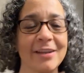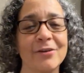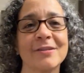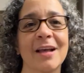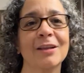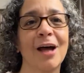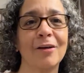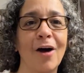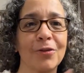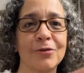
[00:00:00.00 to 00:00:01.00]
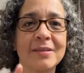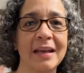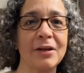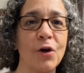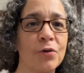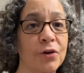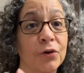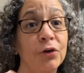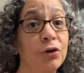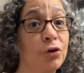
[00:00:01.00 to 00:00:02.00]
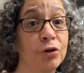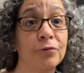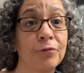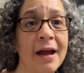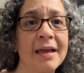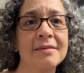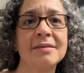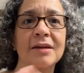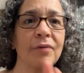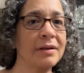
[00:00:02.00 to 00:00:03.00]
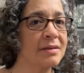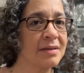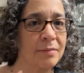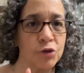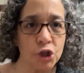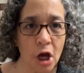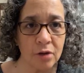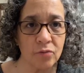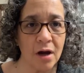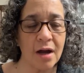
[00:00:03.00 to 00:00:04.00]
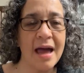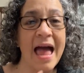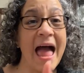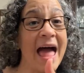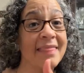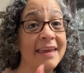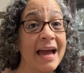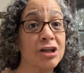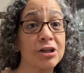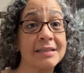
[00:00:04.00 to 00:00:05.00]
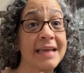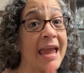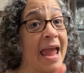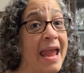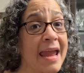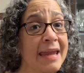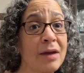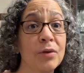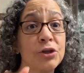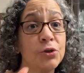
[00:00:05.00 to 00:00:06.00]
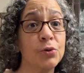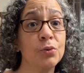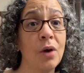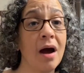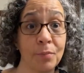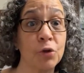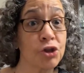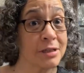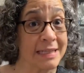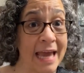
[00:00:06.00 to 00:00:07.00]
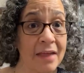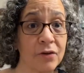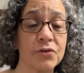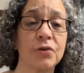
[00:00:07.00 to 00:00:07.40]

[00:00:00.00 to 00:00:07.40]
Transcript: There's a lot of authors that I know that are good friends, they write in the same genre, and they actually say, hey, can we do promotion together?